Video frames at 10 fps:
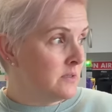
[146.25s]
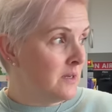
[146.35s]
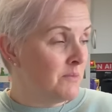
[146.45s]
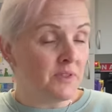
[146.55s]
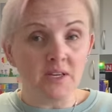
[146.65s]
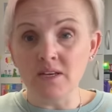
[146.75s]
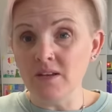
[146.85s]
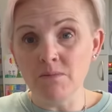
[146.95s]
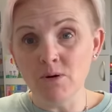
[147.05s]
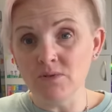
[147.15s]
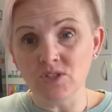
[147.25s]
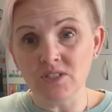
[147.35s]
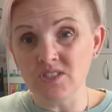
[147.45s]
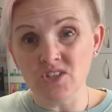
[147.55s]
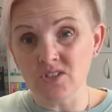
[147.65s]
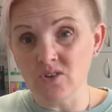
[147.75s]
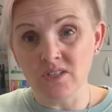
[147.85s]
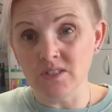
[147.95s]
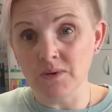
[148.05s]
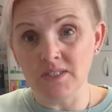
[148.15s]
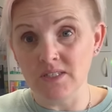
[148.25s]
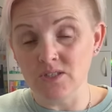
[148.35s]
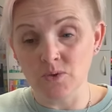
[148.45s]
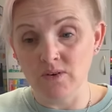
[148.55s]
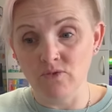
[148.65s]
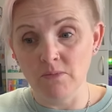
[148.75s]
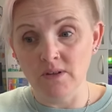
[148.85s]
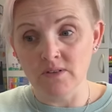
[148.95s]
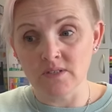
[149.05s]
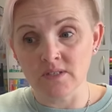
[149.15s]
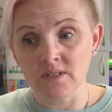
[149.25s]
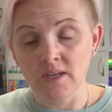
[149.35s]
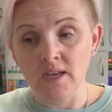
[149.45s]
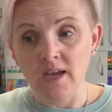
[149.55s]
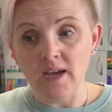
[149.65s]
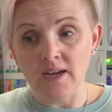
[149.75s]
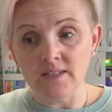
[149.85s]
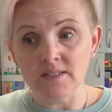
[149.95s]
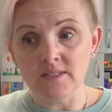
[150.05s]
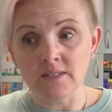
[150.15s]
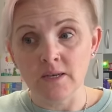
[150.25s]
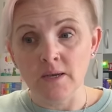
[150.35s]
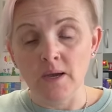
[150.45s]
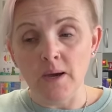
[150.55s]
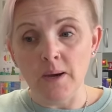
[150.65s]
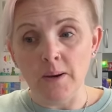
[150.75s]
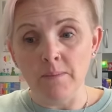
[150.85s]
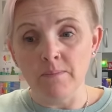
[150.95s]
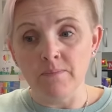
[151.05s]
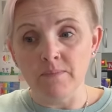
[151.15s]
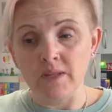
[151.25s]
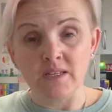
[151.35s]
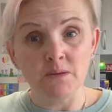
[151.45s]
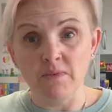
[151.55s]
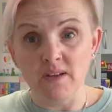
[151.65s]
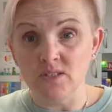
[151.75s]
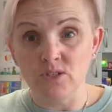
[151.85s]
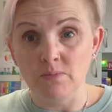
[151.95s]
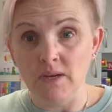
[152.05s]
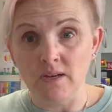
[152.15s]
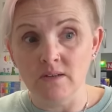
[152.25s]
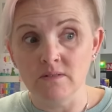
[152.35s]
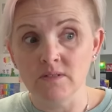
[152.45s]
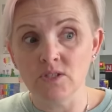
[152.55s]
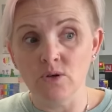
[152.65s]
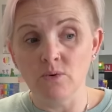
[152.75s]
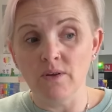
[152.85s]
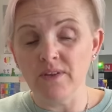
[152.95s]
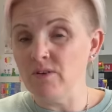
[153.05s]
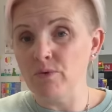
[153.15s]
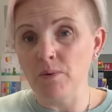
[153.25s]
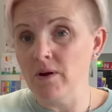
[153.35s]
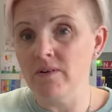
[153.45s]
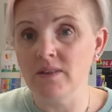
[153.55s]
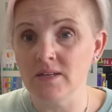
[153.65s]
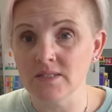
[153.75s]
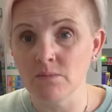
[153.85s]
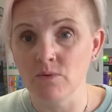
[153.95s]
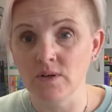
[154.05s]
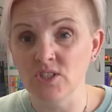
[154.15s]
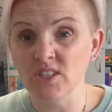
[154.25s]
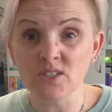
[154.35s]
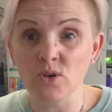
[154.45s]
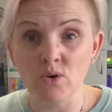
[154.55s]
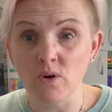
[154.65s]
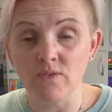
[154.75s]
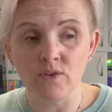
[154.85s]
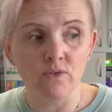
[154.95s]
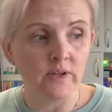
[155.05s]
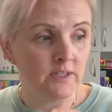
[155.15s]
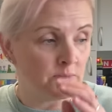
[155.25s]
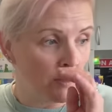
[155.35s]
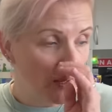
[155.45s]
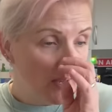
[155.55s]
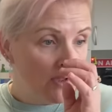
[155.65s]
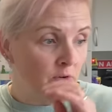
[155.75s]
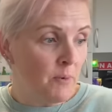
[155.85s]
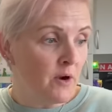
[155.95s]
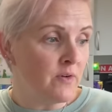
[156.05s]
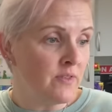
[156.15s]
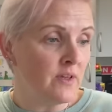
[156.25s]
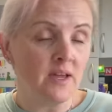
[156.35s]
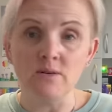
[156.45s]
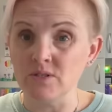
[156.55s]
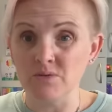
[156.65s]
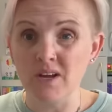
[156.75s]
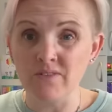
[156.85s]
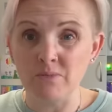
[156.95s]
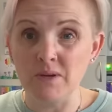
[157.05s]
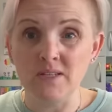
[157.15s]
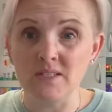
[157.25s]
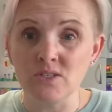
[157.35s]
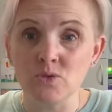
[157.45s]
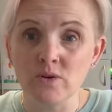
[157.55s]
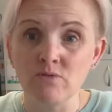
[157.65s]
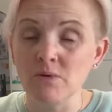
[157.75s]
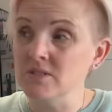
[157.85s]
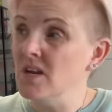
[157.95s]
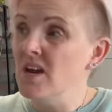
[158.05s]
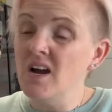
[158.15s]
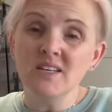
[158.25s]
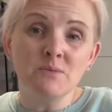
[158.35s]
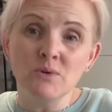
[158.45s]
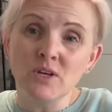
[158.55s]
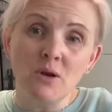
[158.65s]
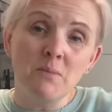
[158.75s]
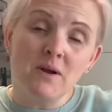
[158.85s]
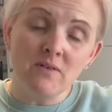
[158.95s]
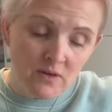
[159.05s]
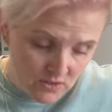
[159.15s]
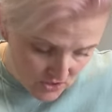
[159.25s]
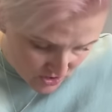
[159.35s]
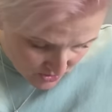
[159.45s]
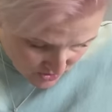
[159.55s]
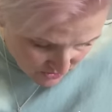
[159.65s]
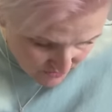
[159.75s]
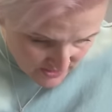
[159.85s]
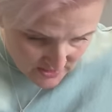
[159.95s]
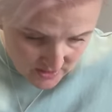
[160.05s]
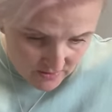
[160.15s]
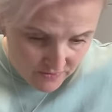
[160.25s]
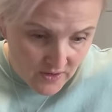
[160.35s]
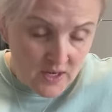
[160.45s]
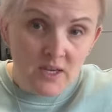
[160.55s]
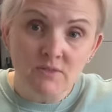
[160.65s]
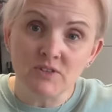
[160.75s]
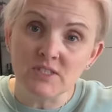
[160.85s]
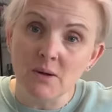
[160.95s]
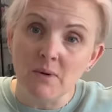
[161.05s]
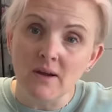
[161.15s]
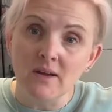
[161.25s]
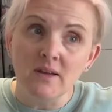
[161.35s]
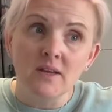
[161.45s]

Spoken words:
I'm thinking at the moment she's just gone into 18 to 24 months and some of that is too big. So I think if we buy her anything summery, she has got quite a few things, but if I buy her anything else, it would have to be 18 to 24 months. I didn't want to go and buy her a load of 2 to 3 stuff for summer